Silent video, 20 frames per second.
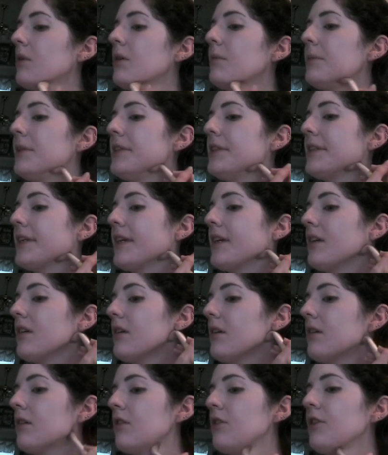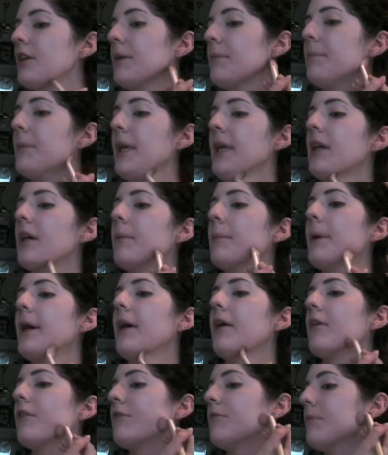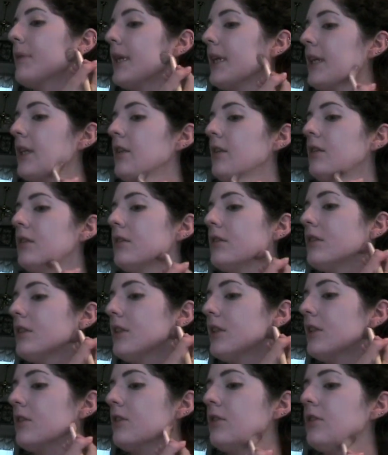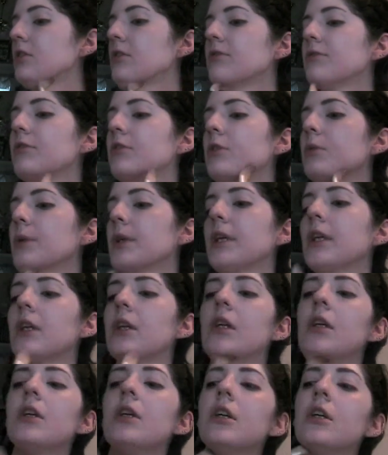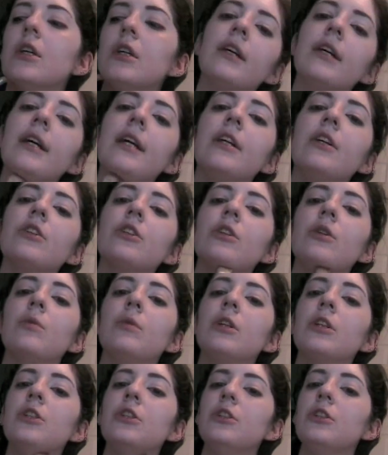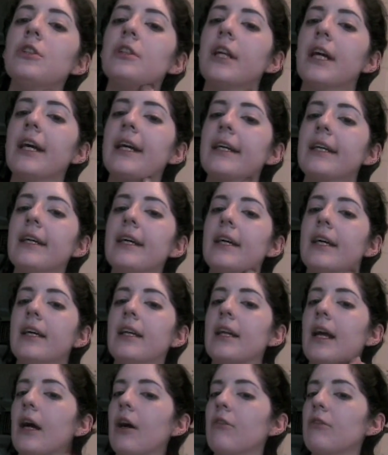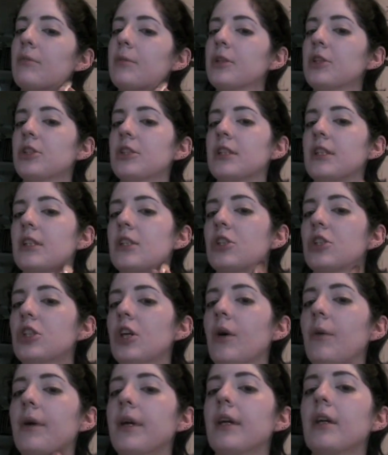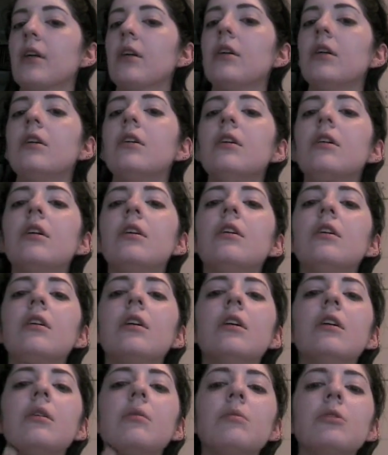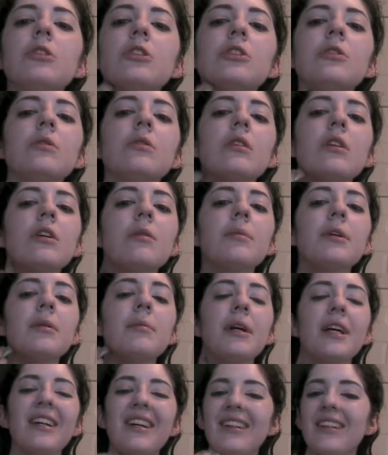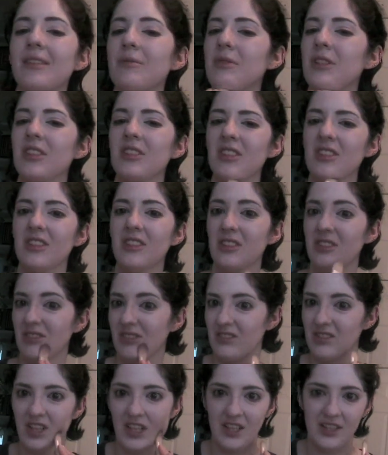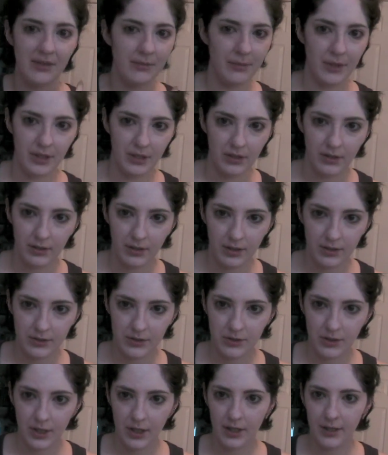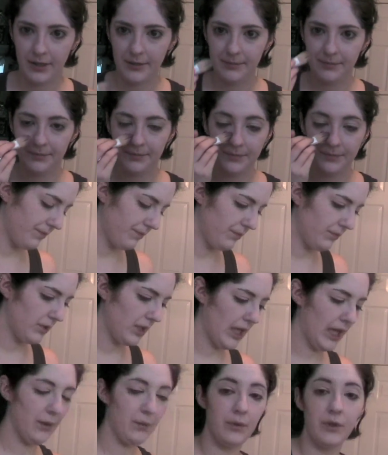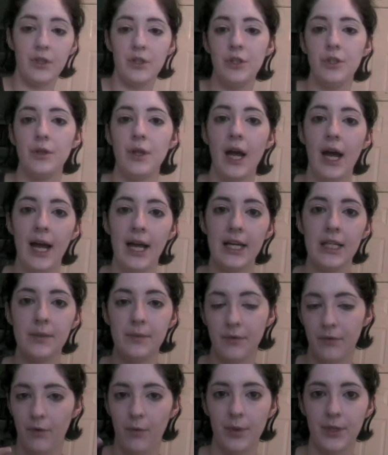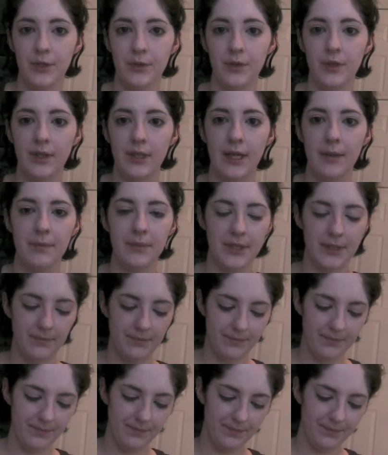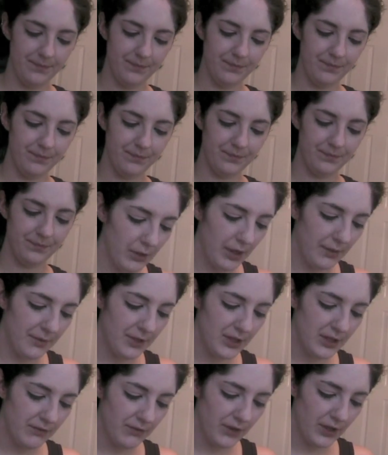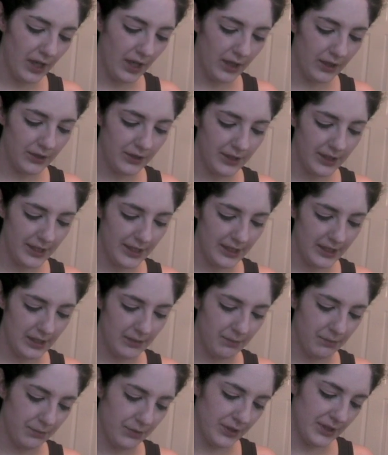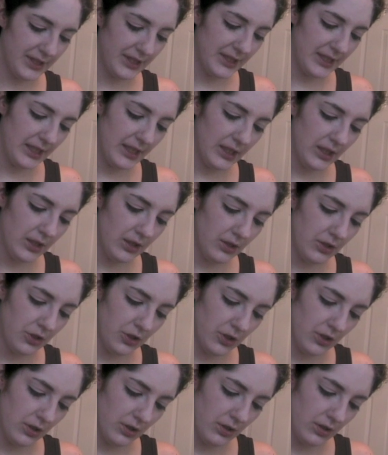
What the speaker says: want to be digging cream makeup out of my ears for a week. And you're going to want to do your neck and however much skin is showing. I'm just doing a little bit of my neck. I'm not going to do a lot. I'm not going to concentrate on it. Okay, we're going to do the eyes before we do the lips. What I'm using for color is Prestige